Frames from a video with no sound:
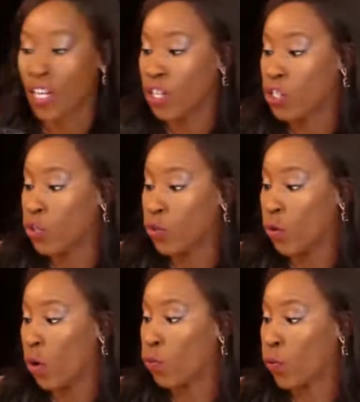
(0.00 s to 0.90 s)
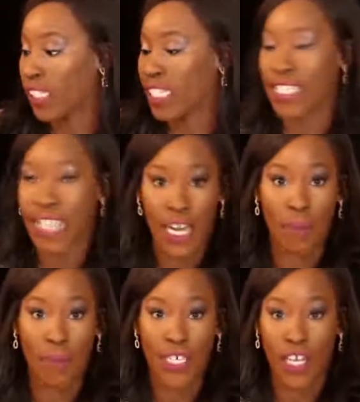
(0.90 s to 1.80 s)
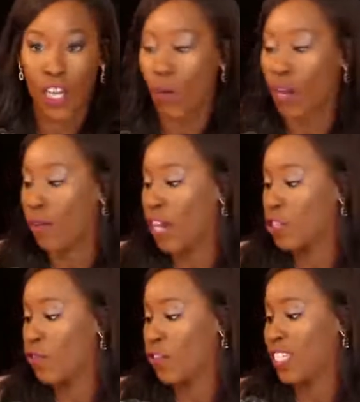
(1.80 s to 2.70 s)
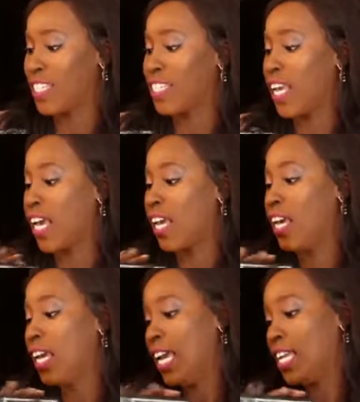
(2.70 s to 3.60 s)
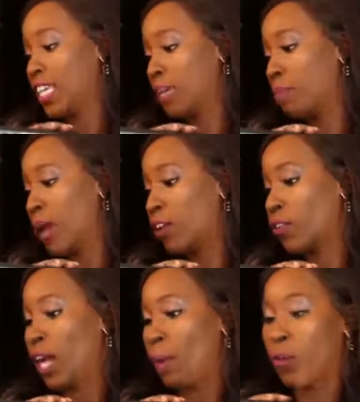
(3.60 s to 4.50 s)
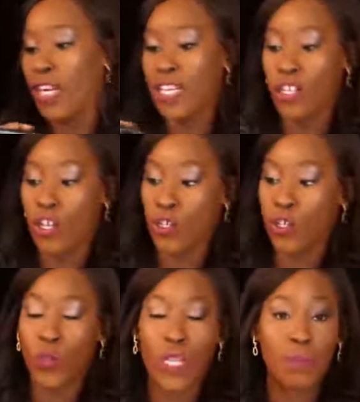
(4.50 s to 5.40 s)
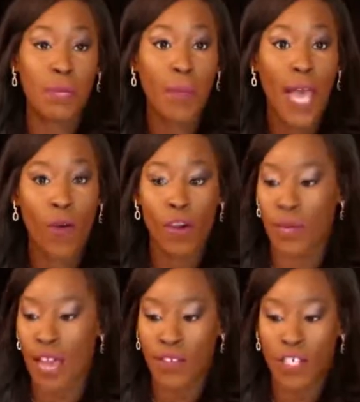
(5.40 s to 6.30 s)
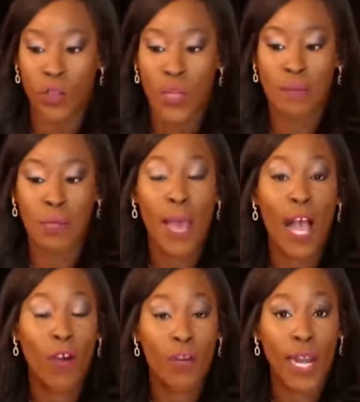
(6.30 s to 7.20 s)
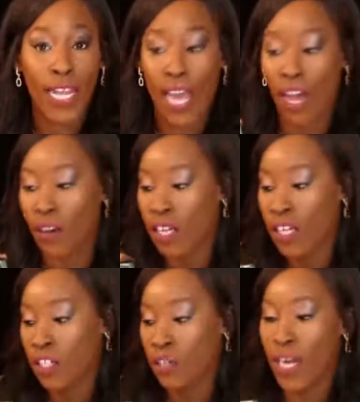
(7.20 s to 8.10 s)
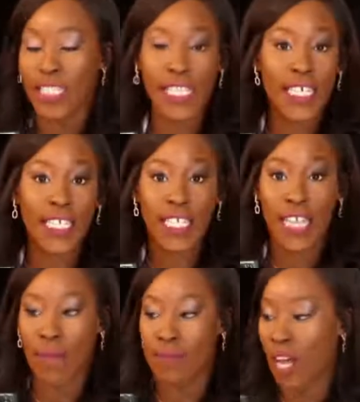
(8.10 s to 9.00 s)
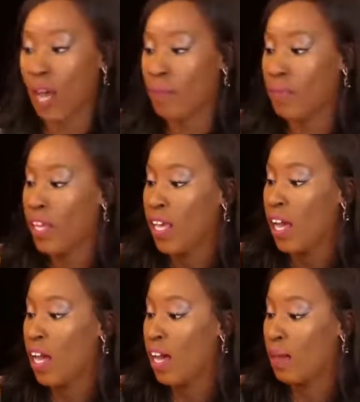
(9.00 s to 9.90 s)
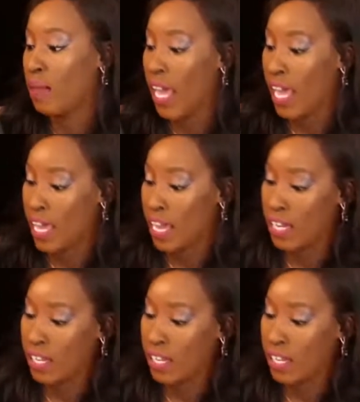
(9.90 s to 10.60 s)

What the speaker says: to really set up and get going, right? So for this thing, it's like battery operated. It's also USB powered. We have it USB powered right now directly into the laptop. And